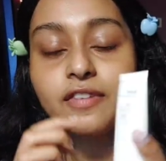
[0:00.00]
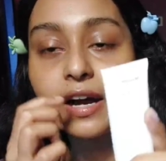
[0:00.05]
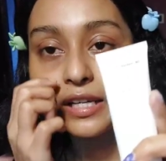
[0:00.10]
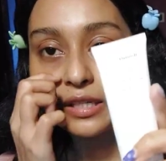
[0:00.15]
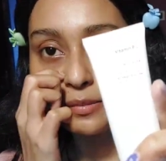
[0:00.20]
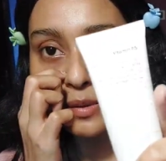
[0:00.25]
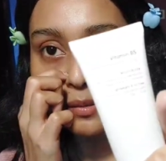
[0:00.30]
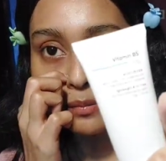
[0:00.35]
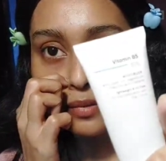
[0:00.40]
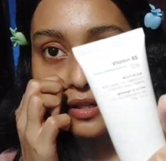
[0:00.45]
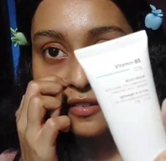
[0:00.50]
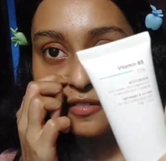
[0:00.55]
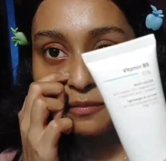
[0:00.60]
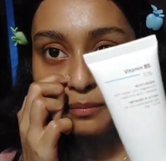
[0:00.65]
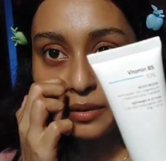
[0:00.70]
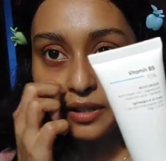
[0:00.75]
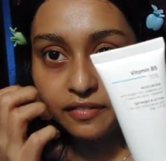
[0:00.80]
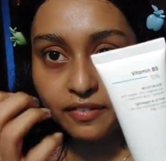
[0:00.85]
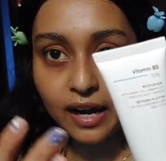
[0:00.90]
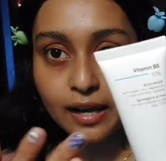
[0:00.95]
vitamin B,
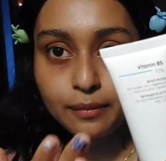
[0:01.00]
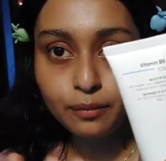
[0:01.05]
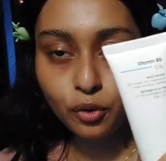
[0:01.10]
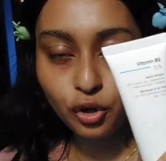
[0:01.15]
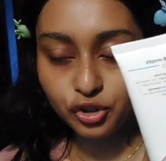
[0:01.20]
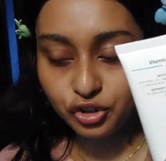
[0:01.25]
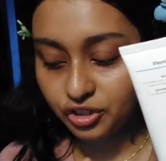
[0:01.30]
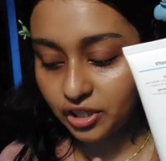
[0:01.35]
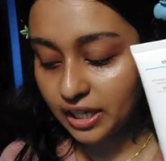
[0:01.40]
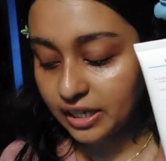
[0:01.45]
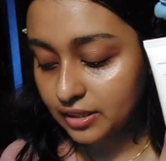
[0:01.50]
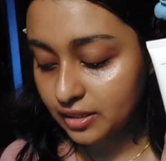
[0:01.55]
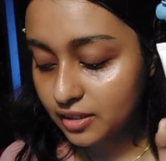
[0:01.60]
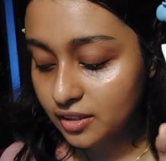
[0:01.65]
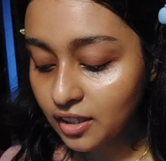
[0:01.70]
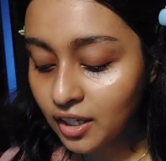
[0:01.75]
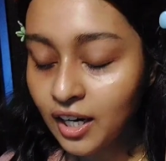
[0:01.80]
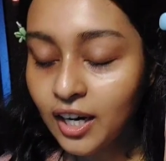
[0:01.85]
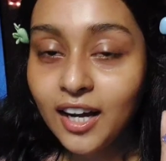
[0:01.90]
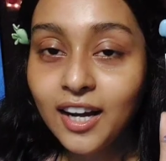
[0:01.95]
B five moisturizer,
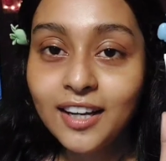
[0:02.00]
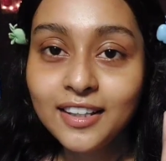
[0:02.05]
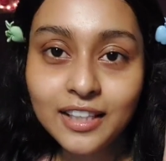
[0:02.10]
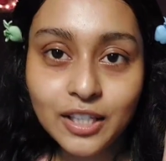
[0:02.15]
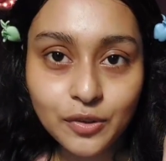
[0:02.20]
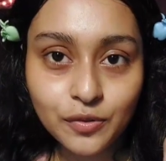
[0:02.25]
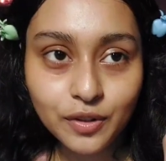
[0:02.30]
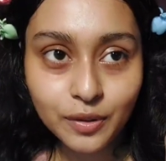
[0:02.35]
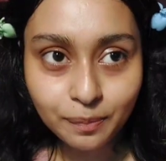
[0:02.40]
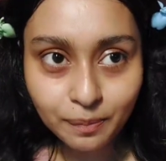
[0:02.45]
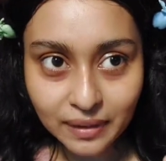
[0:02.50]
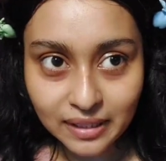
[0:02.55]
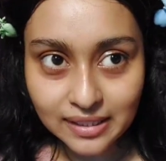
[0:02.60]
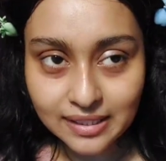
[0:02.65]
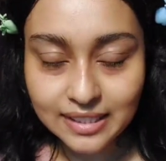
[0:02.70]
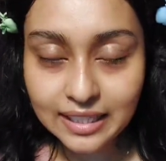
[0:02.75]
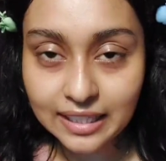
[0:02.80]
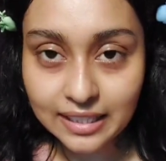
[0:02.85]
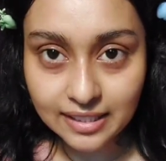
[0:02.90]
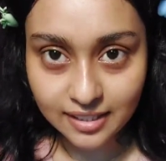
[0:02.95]
this one
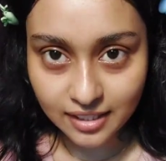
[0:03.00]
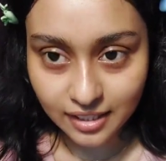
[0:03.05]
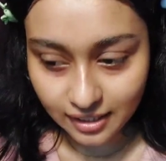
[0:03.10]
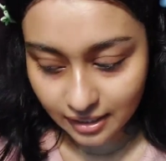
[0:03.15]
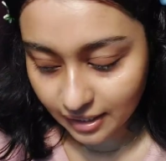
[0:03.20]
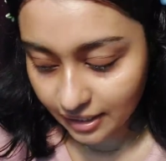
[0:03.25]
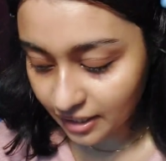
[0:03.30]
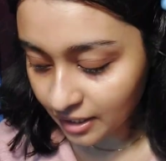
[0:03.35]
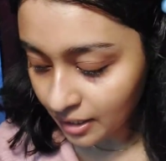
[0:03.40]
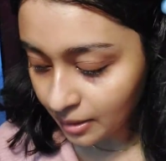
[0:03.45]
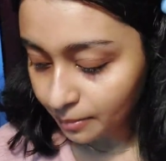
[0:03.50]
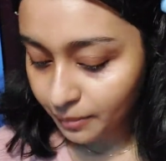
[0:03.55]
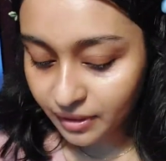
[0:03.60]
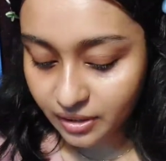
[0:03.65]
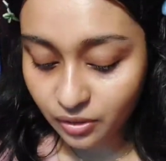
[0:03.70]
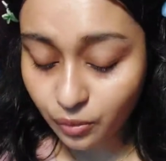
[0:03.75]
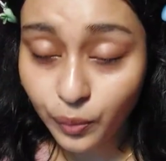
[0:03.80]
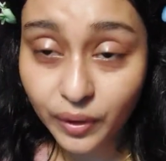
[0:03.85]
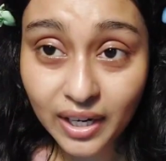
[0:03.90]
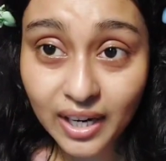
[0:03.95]
peels instantly.
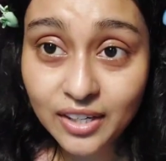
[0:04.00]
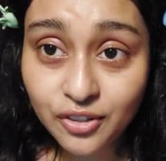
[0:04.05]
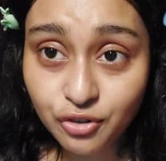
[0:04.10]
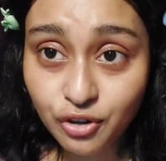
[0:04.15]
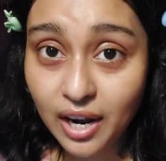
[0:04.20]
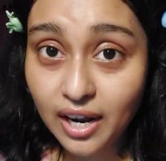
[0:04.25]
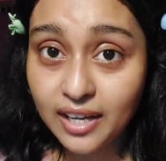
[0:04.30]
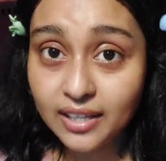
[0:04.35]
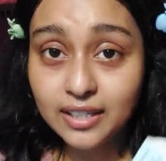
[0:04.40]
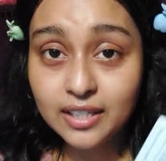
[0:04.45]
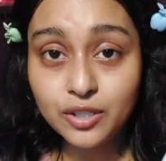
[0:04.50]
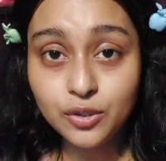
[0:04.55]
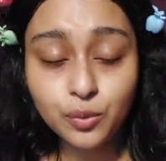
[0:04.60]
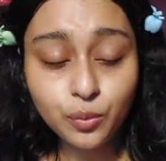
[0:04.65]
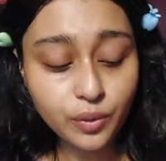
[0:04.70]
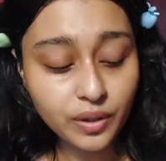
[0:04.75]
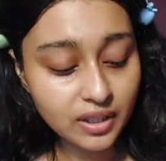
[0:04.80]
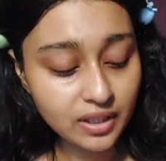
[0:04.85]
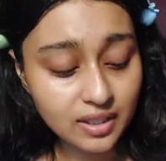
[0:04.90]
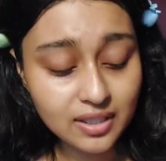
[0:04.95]
But when I try this
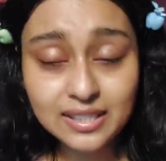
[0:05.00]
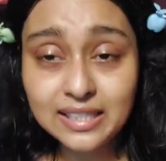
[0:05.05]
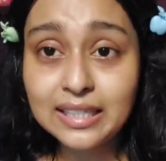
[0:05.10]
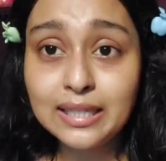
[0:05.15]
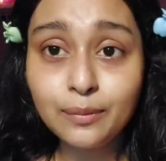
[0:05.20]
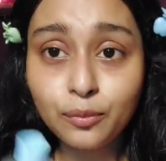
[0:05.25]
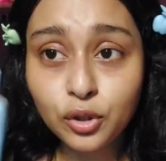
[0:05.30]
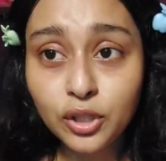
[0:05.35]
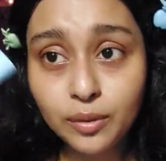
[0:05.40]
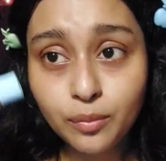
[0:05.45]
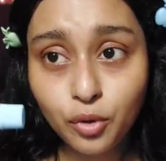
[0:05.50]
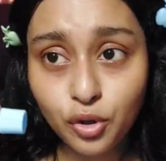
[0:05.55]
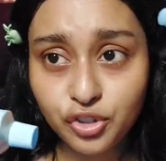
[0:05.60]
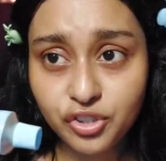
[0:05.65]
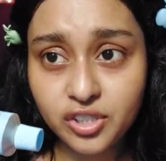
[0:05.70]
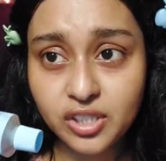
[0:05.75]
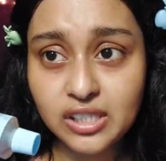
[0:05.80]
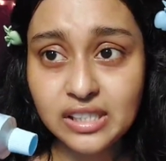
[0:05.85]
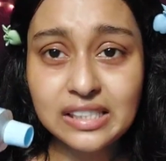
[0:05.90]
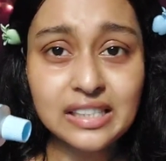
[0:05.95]
with this emulin
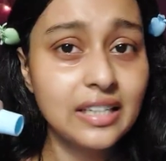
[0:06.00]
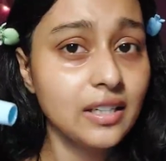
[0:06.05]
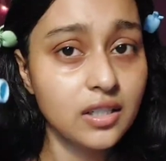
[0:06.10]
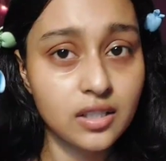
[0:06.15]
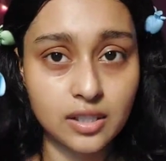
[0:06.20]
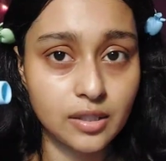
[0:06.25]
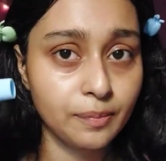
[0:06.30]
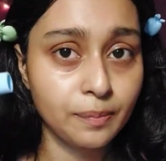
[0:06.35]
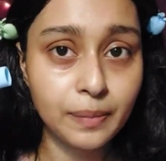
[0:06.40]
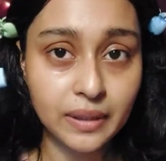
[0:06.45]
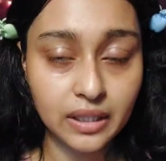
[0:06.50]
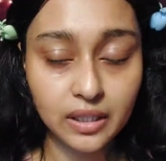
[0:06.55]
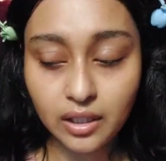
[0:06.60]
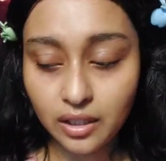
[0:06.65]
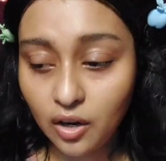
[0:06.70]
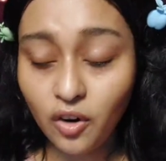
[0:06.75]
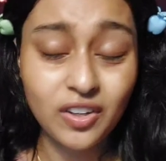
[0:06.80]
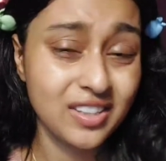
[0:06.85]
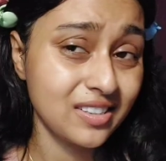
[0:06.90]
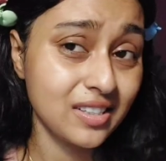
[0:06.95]
moisturizer, it doesn't peel.
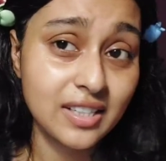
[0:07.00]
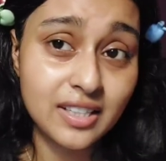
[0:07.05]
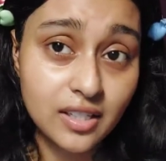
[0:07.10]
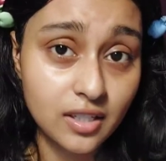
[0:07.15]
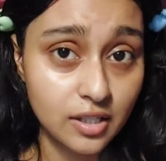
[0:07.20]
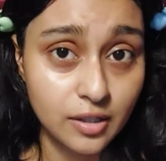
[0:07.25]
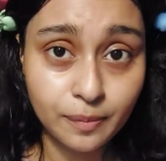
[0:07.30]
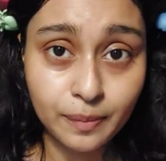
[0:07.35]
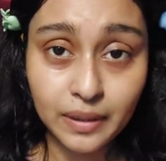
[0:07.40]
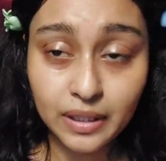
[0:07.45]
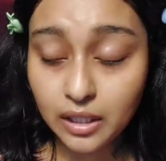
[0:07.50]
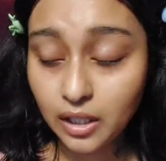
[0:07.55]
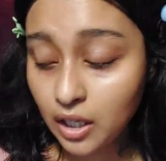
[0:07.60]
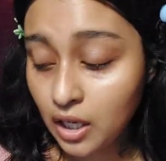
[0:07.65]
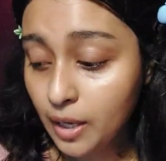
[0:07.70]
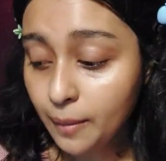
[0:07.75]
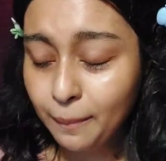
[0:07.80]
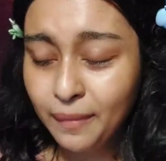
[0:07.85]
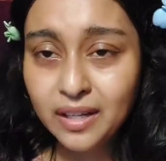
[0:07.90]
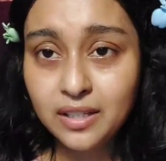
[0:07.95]
Honestly, it doesn't peel,
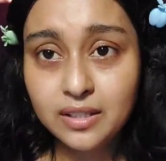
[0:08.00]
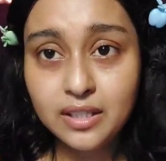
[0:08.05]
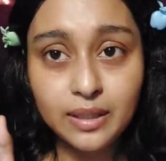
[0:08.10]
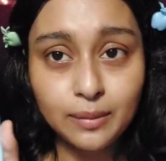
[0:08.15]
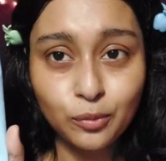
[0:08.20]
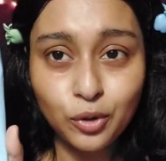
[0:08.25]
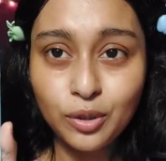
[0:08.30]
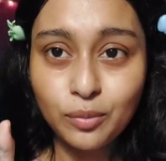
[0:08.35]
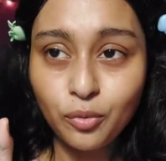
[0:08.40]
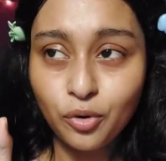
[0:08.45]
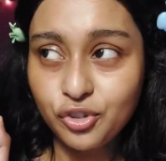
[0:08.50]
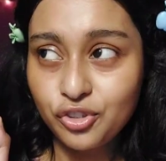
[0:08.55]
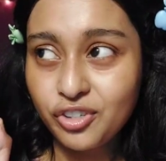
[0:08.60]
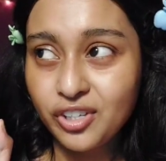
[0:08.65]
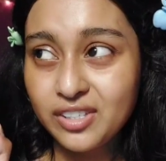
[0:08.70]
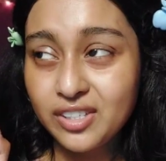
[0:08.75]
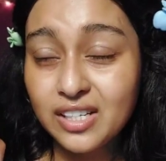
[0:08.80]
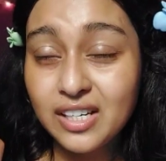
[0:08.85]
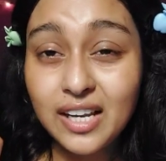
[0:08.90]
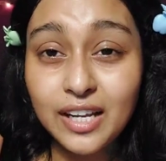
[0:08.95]
because the emulin
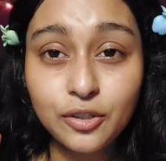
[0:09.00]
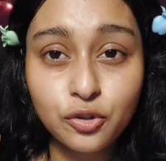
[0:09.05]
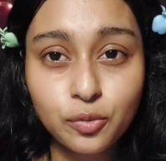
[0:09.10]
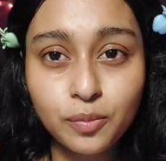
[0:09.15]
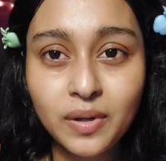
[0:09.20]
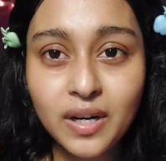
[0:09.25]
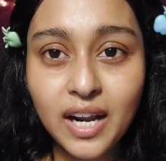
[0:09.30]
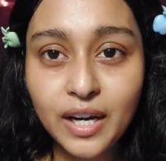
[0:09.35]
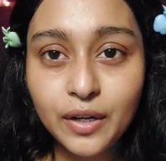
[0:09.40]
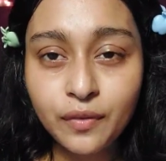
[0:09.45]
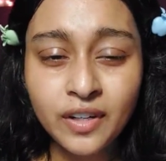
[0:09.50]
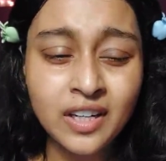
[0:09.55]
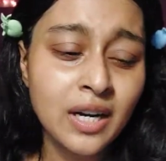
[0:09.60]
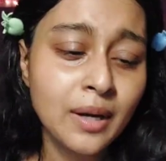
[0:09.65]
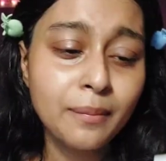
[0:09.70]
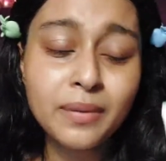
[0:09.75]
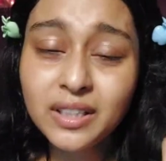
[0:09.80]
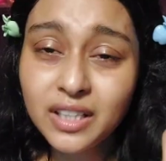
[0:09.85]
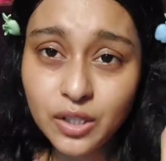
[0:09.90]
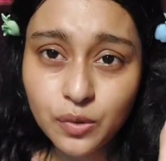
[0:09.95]
moisturizer is like super lightweight,
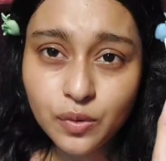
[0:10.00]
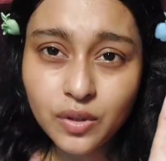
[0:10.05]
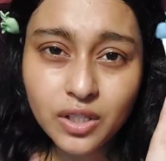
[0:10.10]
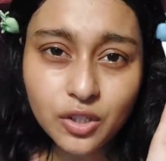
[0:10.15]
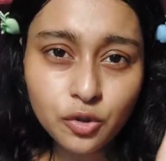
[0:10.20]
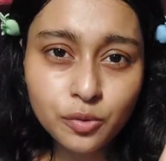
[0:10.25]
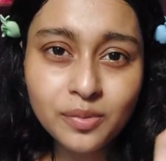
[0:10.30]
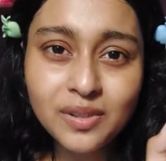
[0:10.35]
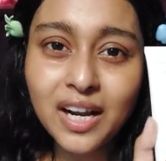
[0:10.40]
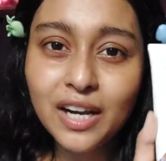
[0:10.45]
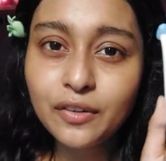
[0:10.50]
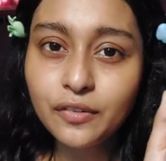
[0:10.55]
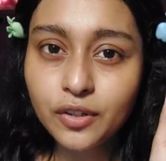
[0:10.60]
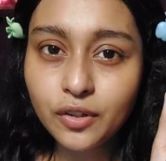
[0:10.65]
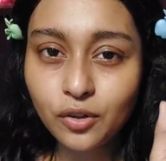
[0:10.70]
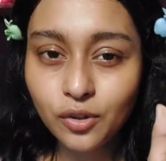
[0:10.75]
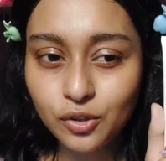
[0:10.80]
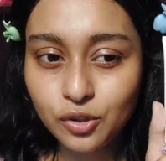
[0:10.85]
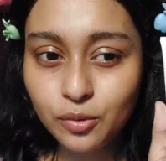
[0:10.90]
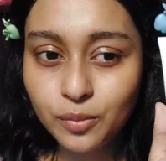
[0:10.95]
but this one is super lightweight
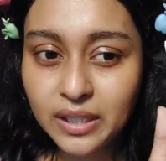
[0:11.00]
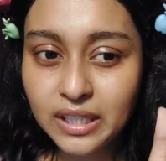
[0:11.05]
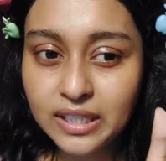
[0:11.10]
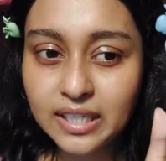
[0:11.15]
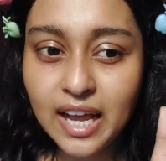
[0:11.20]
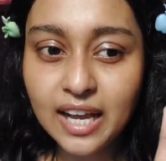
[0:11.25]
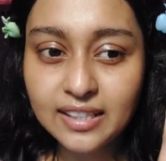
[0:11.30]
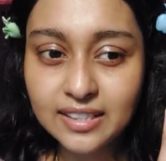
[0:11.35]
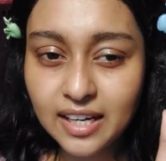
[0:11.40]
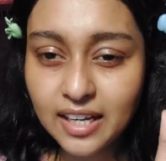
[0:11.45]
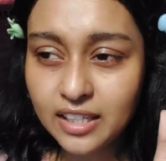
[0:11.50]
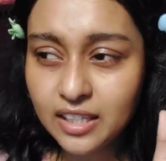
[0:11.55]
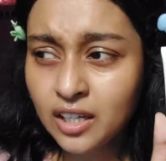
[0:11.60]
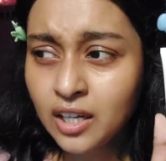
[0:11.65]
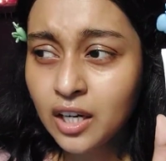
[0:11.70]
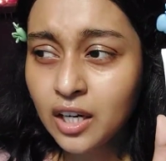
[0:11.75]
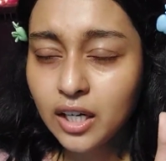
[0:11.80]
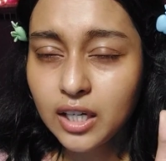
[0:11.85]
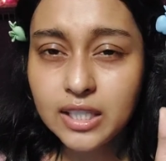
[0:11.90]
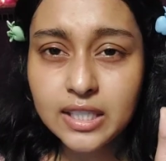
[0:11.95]
also, but it has like
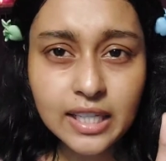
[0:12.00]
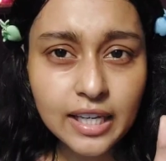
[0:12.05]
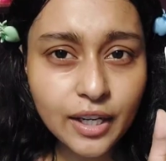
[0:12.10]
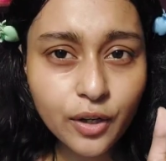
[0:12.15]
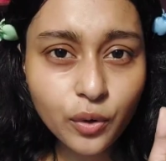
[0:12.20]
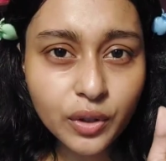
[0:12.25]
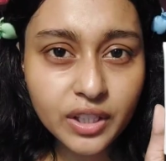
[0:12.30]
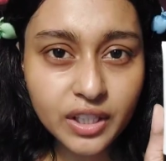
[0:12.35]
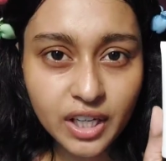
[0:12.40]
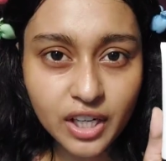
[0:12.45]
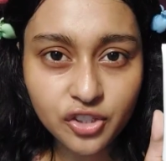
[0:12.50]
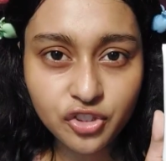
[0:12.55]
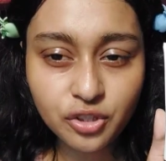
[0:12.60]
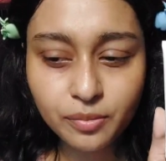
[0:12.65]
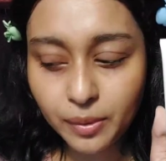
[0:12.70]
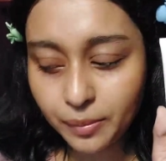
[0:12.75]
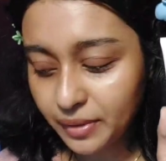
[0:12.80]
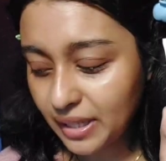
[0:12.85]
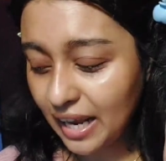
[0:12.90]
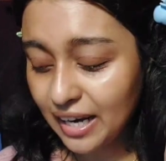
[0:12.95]
a silicone texture,
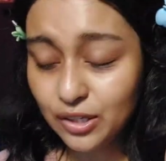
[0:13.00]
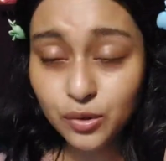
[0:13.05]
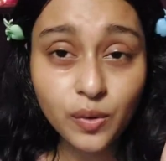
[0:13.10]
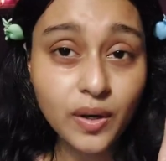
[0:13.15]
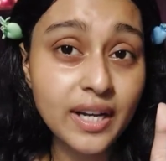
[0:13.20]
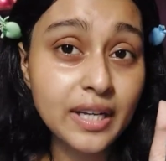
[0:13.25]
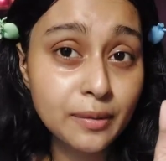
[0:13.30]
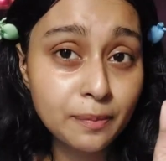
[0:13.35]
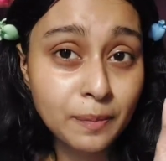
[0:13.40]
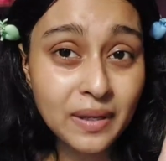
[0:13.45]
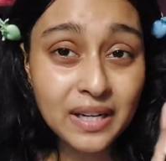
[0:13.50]
maybe that's why it